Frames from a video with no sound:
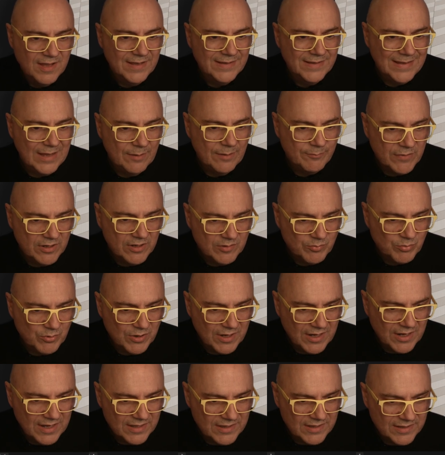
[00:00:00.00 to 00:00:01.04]
Now I'm going to
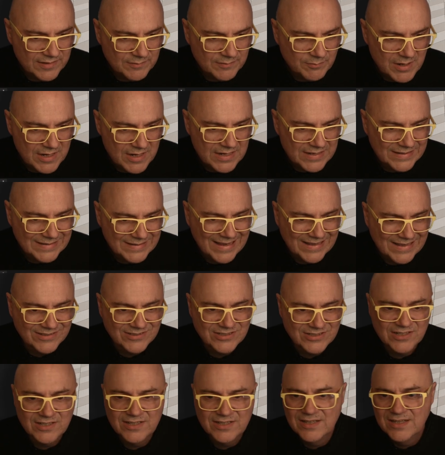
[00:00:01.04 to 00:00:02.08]
bring in this media
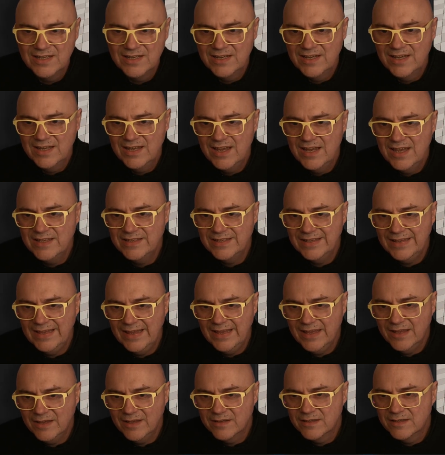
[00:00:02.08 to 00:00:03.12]
texture into
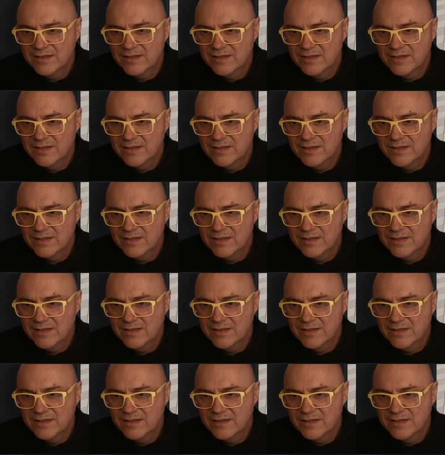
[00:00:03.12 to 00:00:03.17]
here,